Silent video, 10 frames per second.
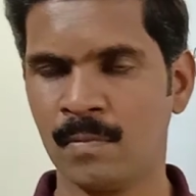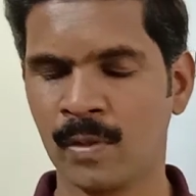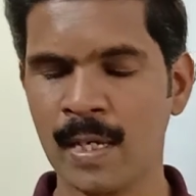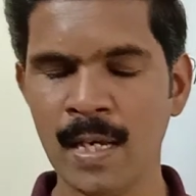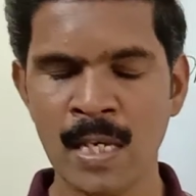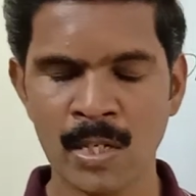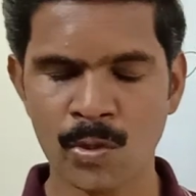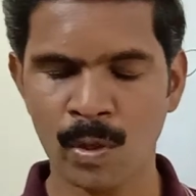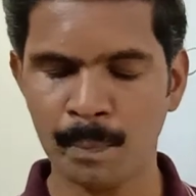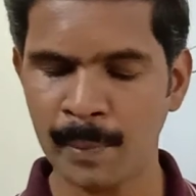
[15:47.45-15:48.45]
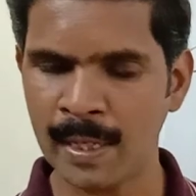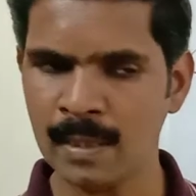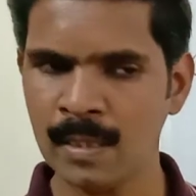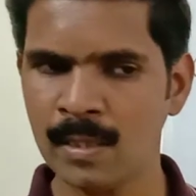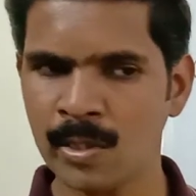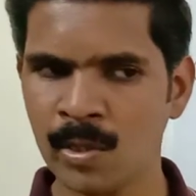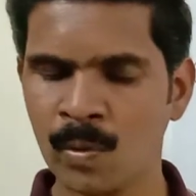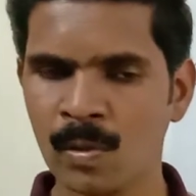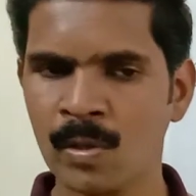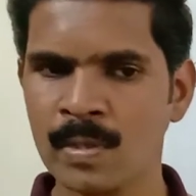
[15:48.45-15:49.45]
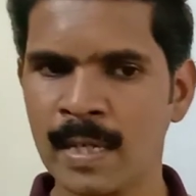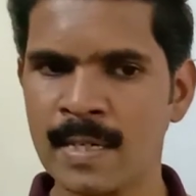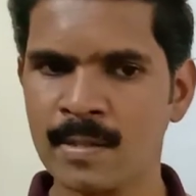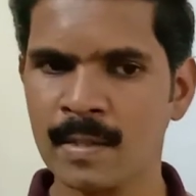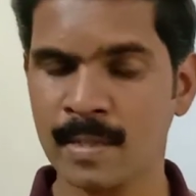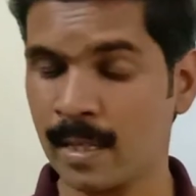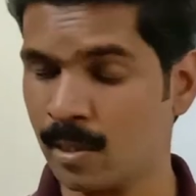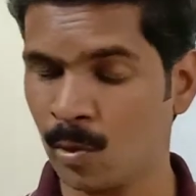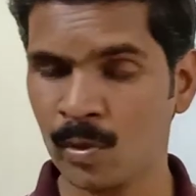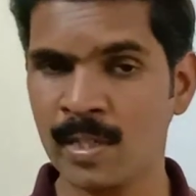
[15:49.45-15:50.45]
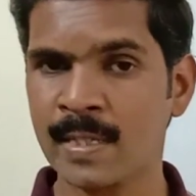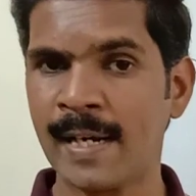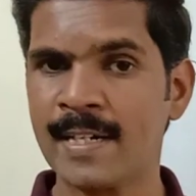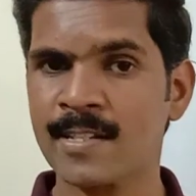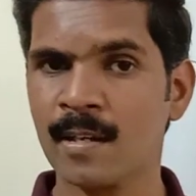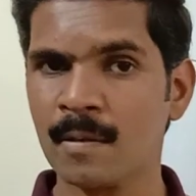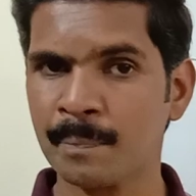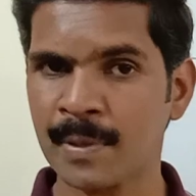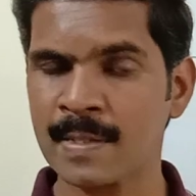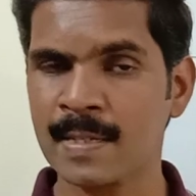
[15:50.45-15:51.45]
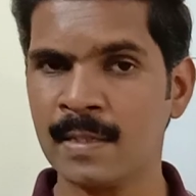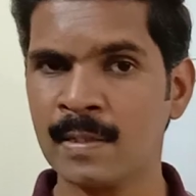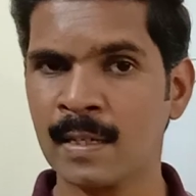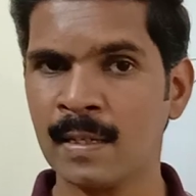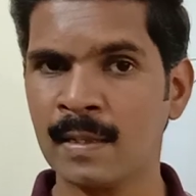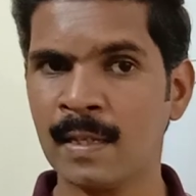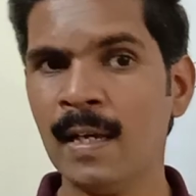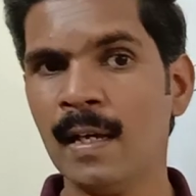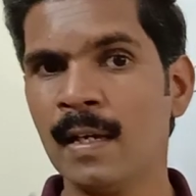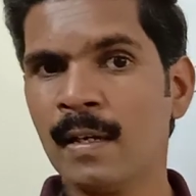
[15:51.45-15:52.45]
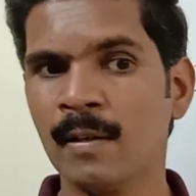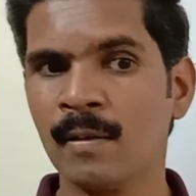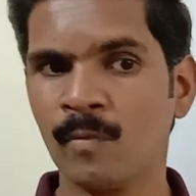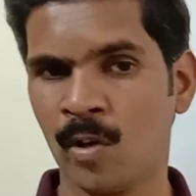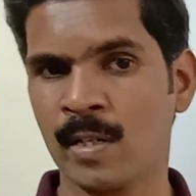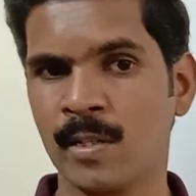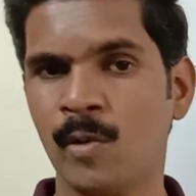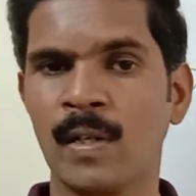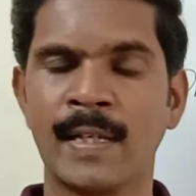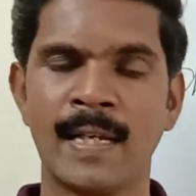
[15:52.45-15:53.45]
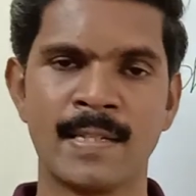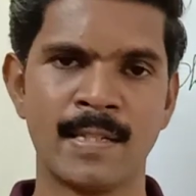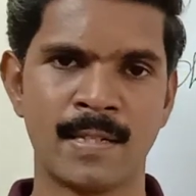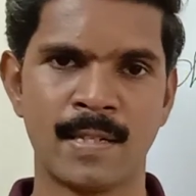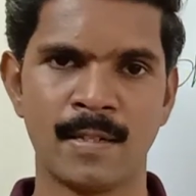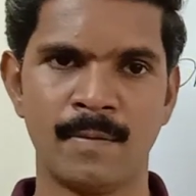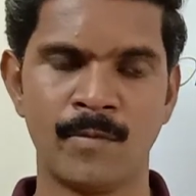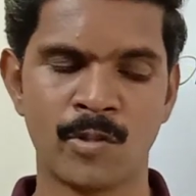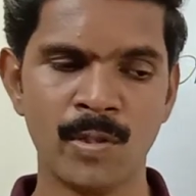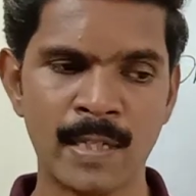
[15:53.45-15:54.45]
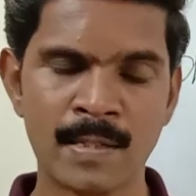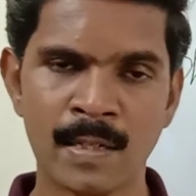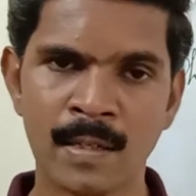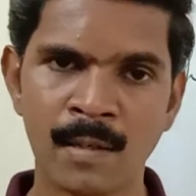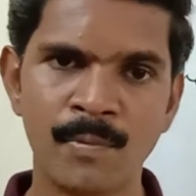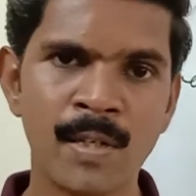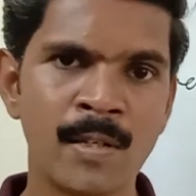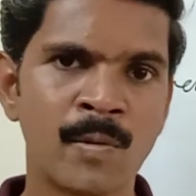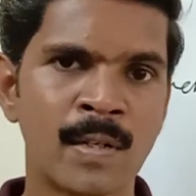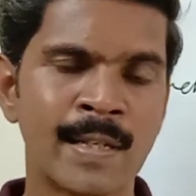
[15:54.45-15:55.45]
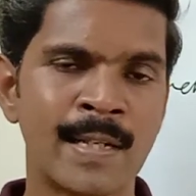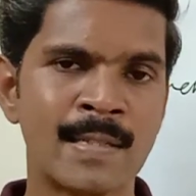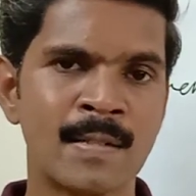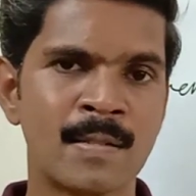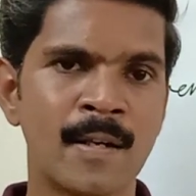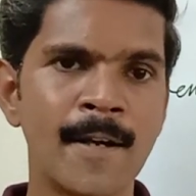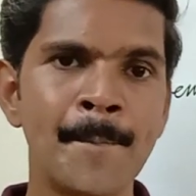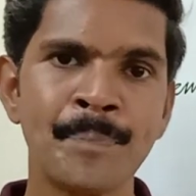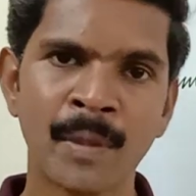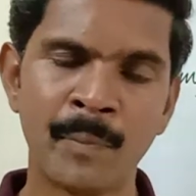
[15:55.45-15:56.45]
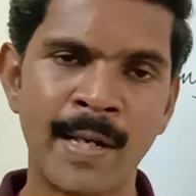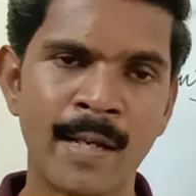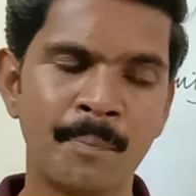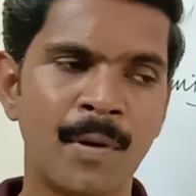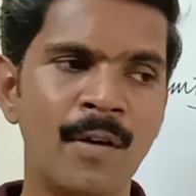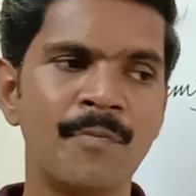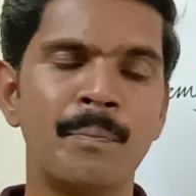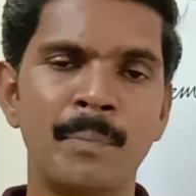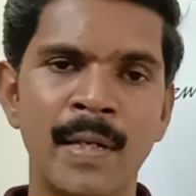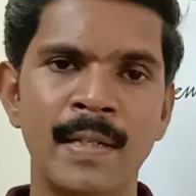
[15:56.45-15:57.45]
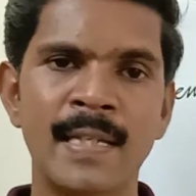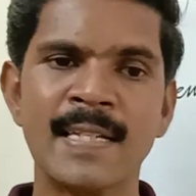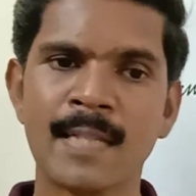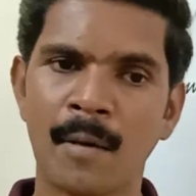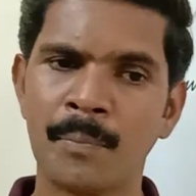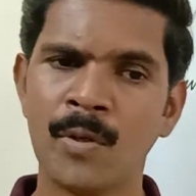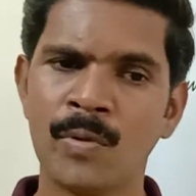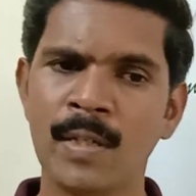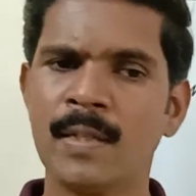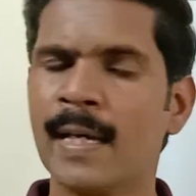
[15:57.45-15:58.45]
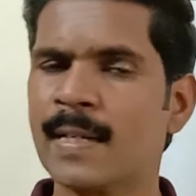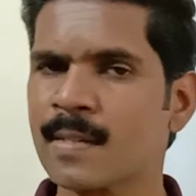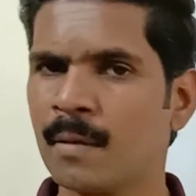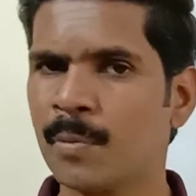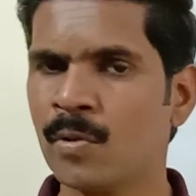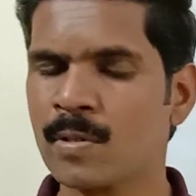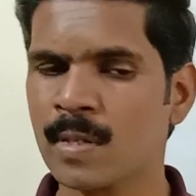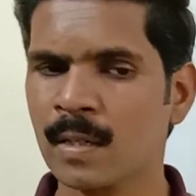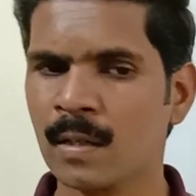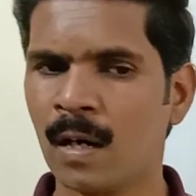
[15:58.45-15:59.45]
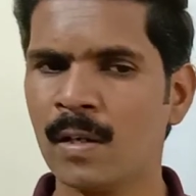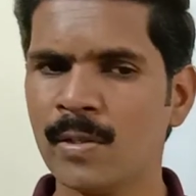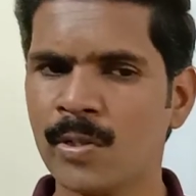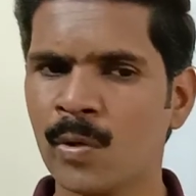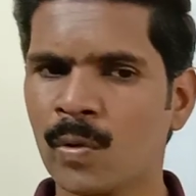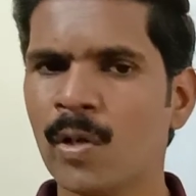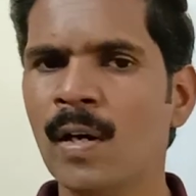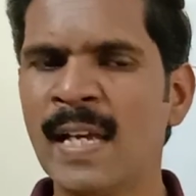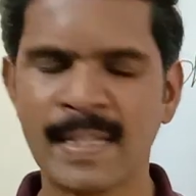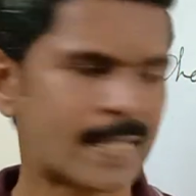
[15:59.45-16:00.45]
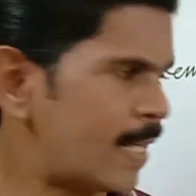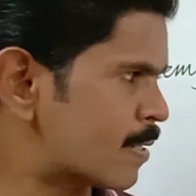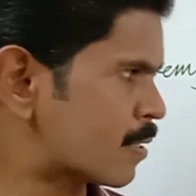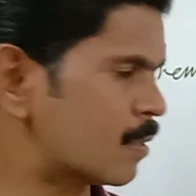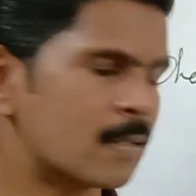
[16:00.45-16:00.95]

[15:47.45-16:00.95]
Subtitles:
Okay, so many nucleotides are present in the what? Nucleic acid. So each and every nucleic acids are made up of many subunits. That subunits are called nucleotides.